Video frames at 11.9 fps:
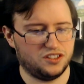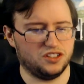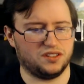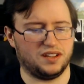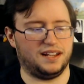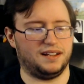
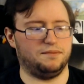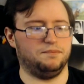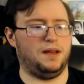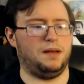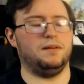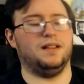Just, like,
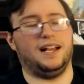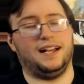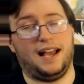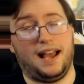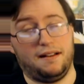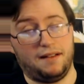maybe, like,
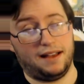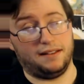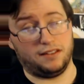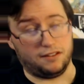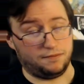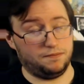
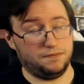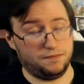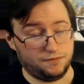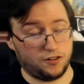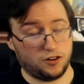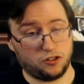as the
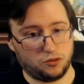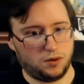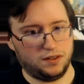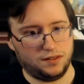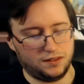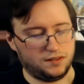first
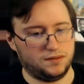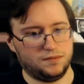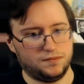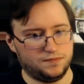ones,